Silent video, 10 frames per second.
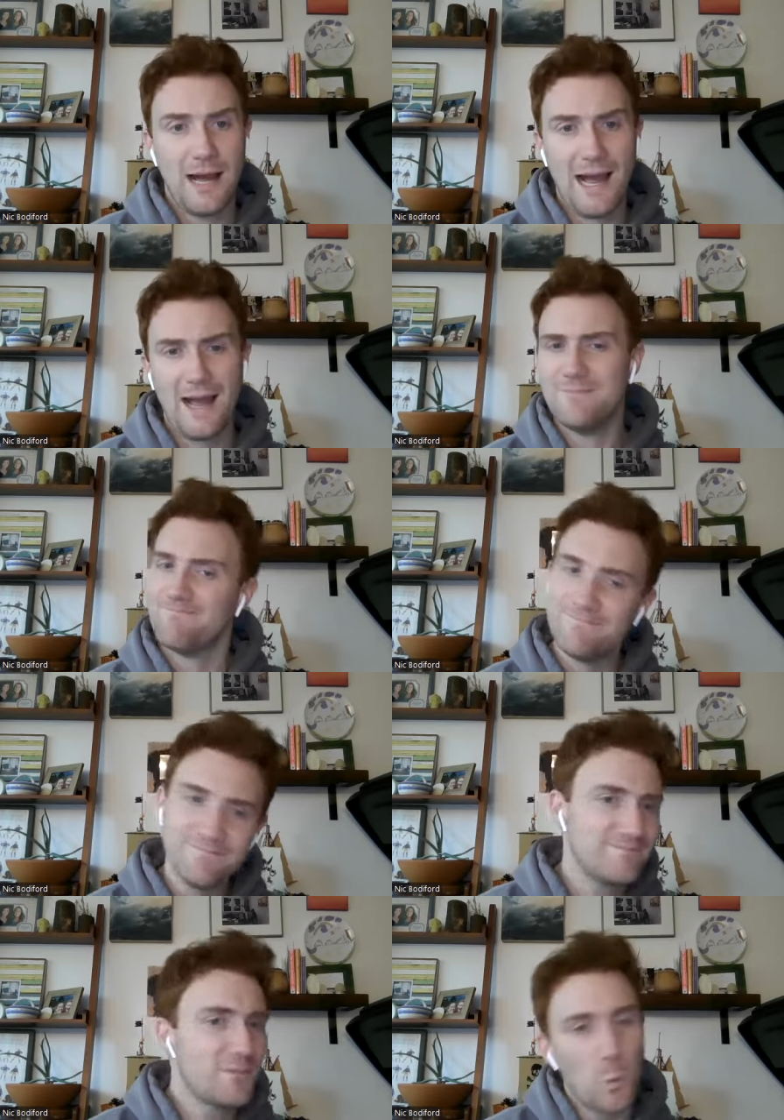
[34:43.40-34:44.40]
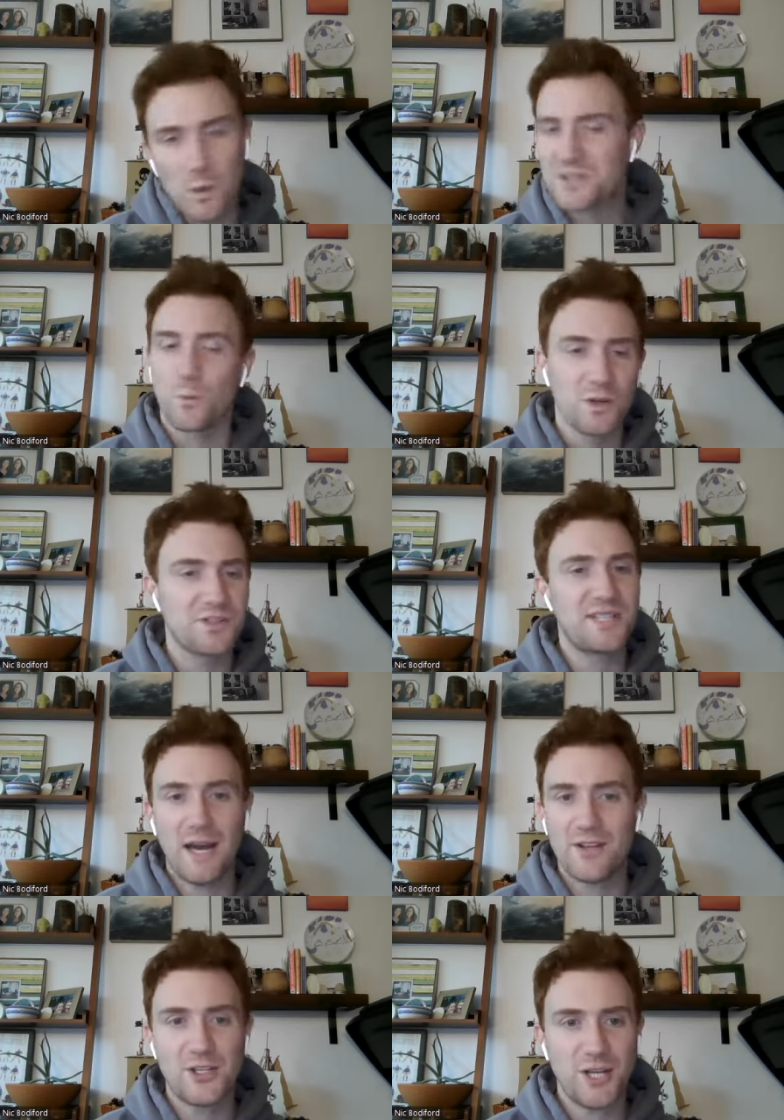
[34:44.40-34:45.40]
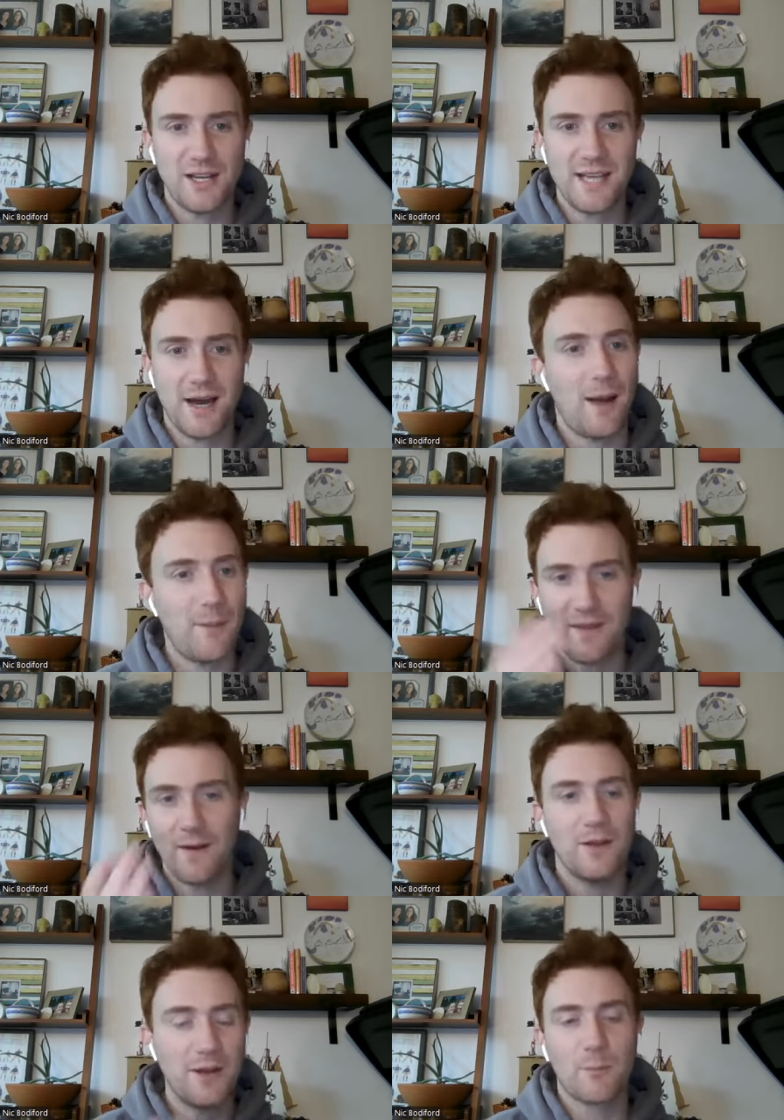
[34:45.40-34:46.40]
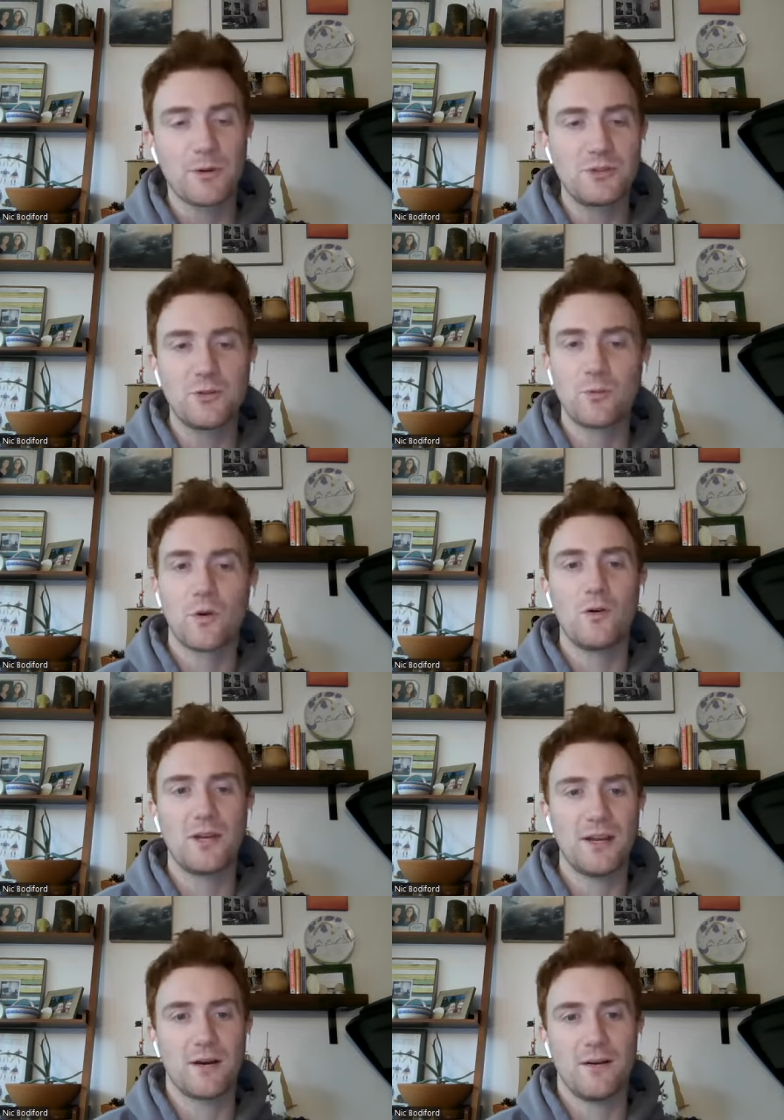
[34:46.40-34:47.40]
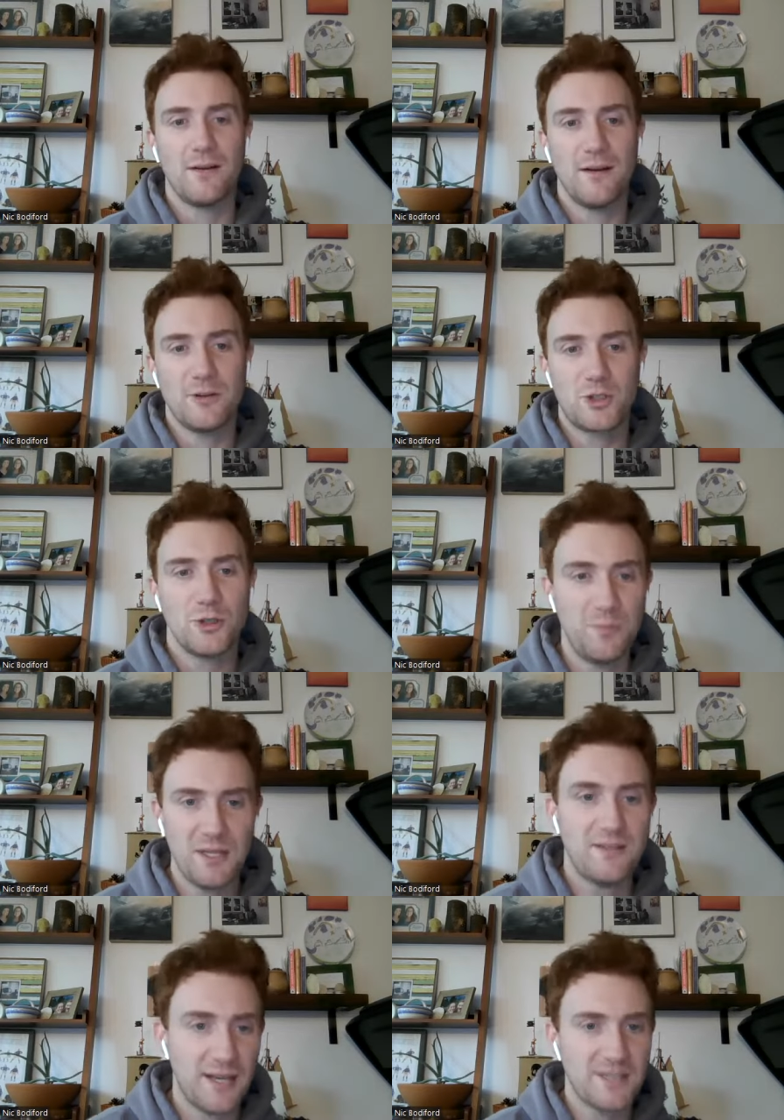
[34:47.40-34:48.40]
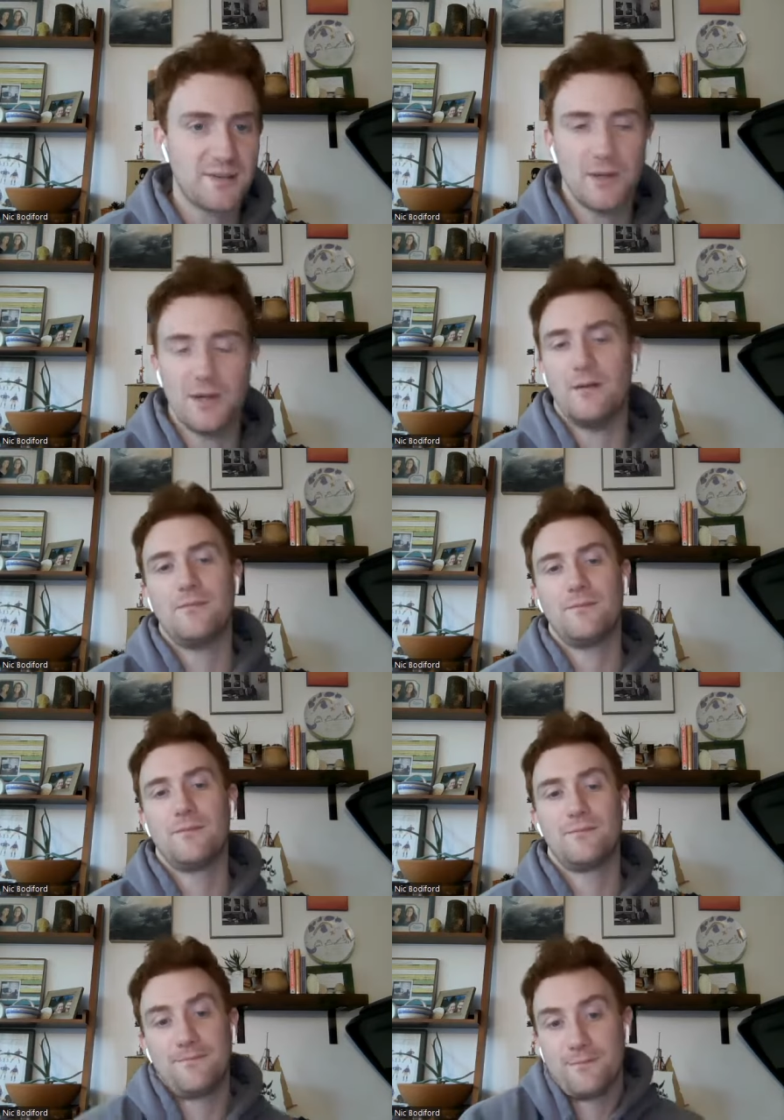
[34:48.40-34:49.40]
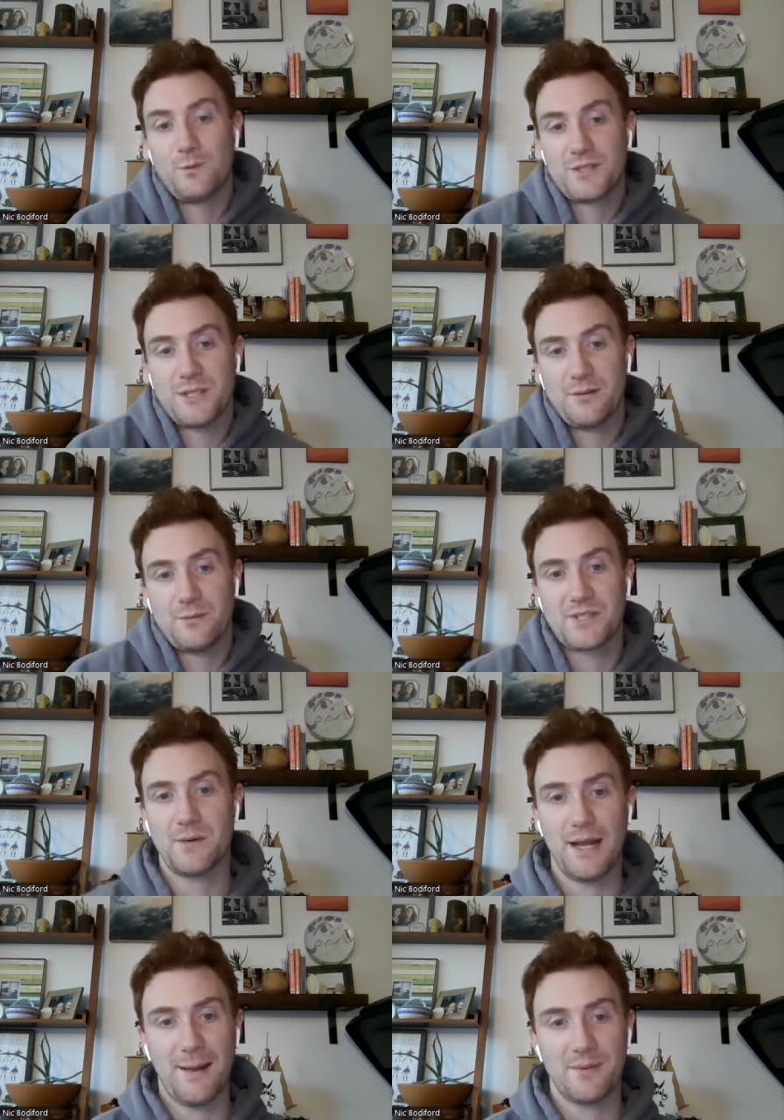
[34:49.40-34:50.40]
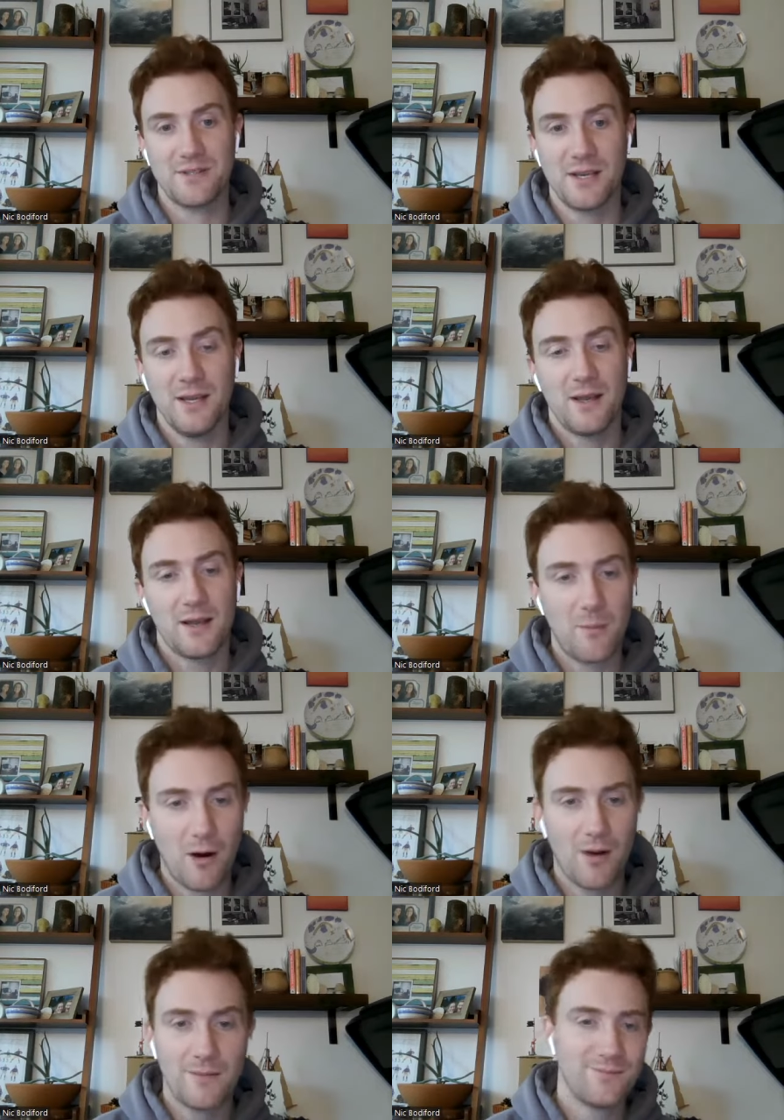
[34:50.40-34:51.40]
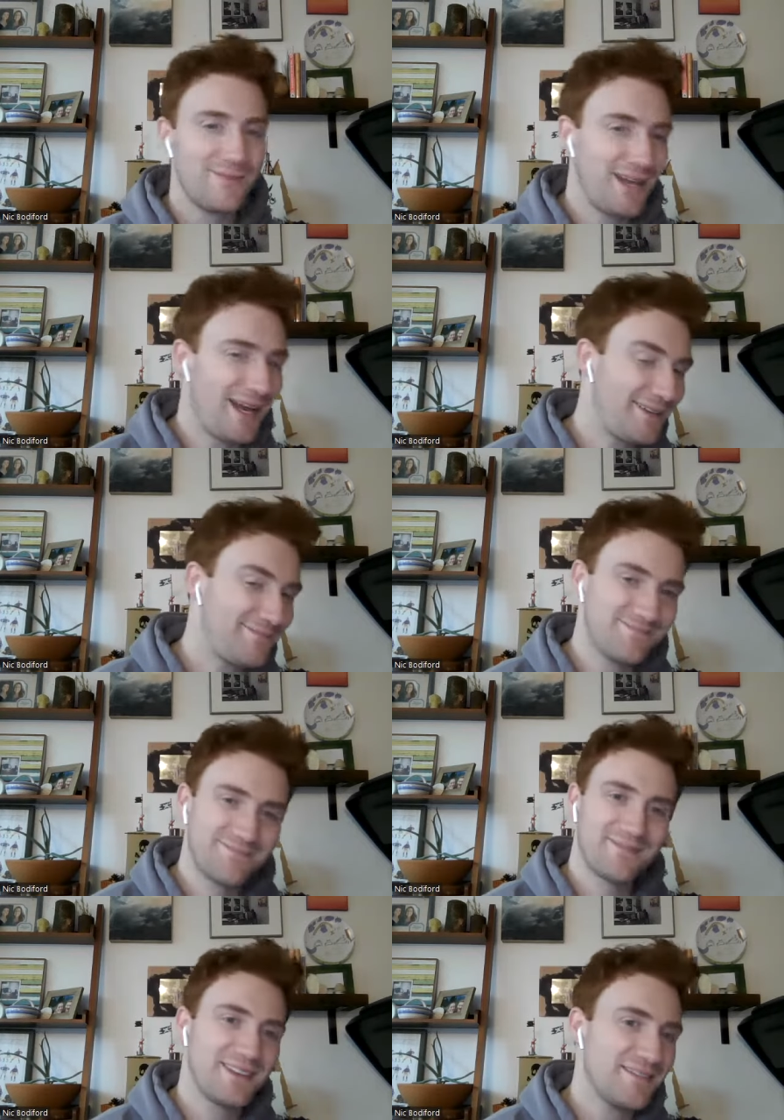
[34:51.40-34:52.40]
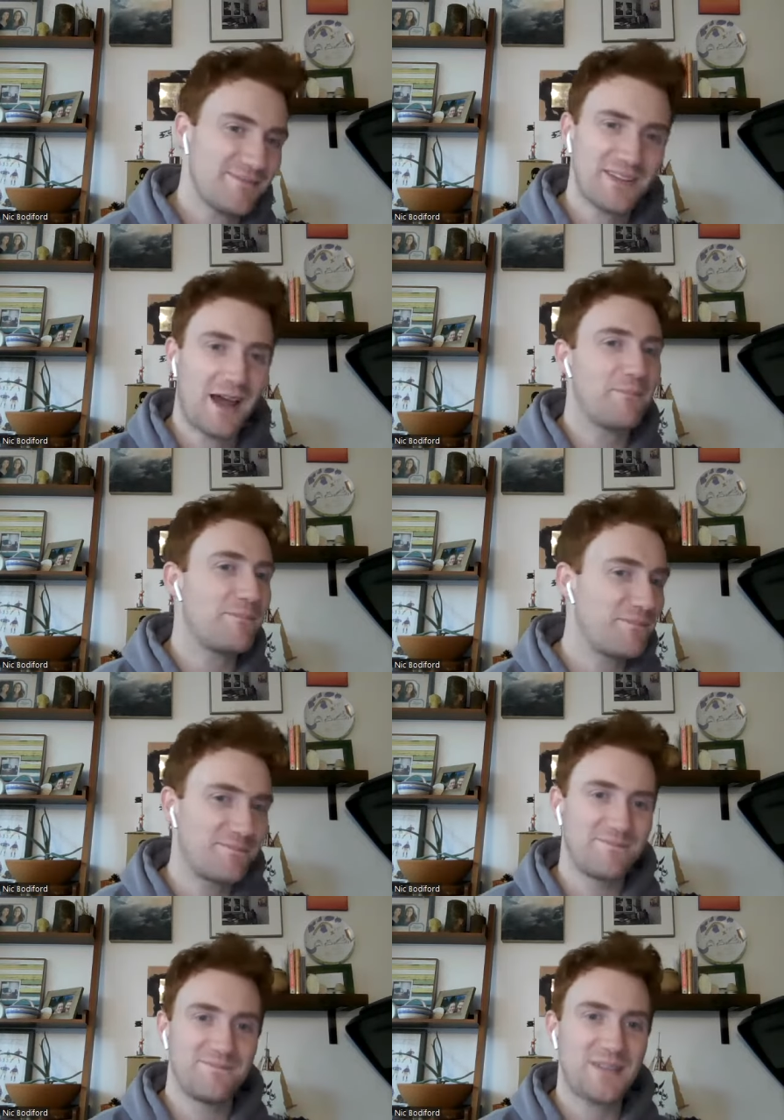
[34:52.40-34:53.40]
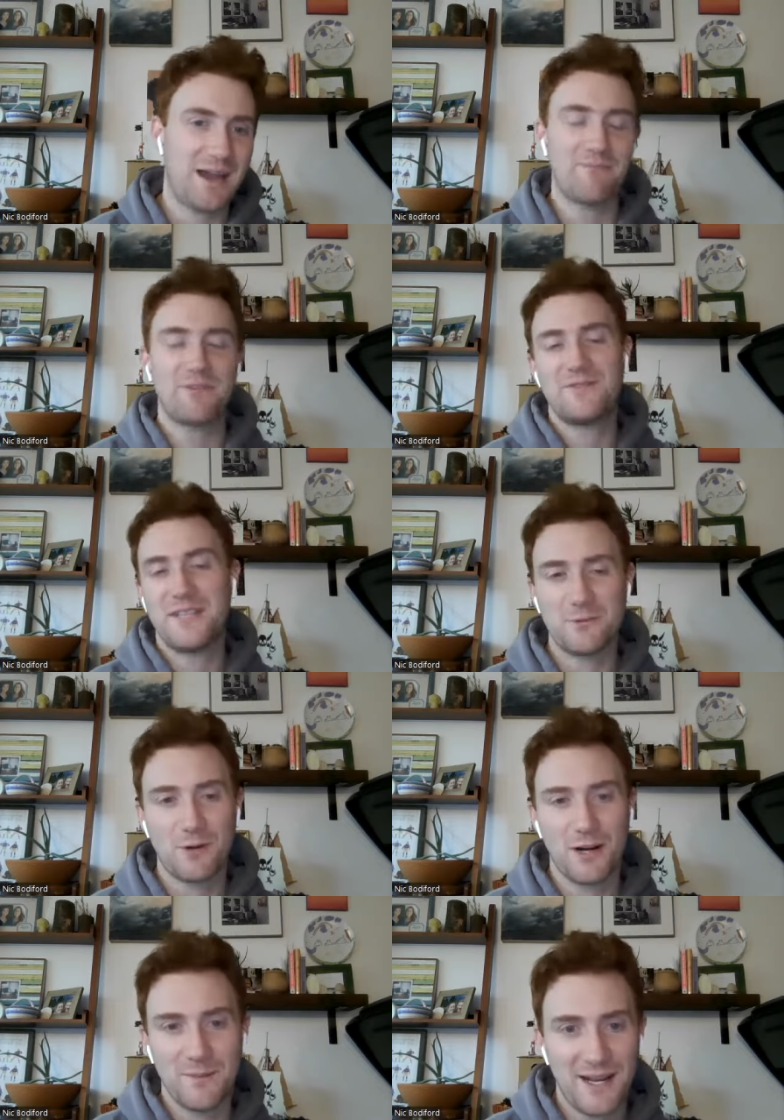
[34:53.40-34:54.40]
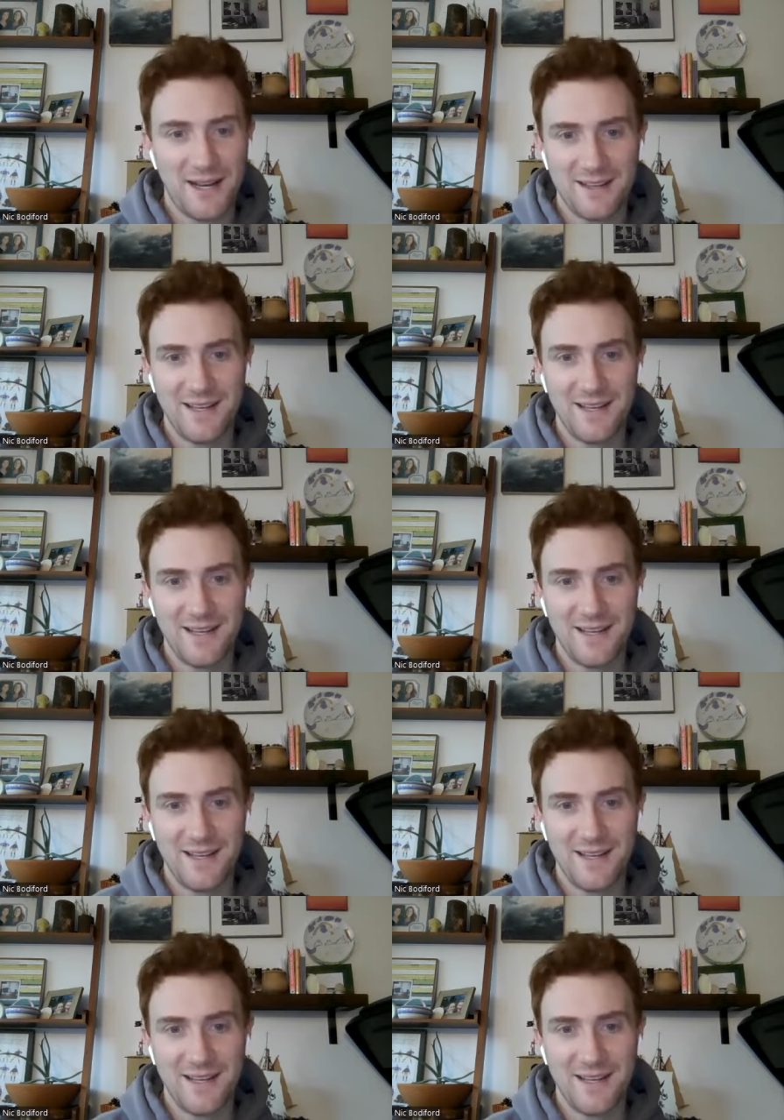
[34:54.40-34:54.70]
I, we'll we'll see how this shakes out. I mean, the, the, number two role here should be Taysom Hill. We'll see. We'll see what happens. Kamara, top top fifteen running back.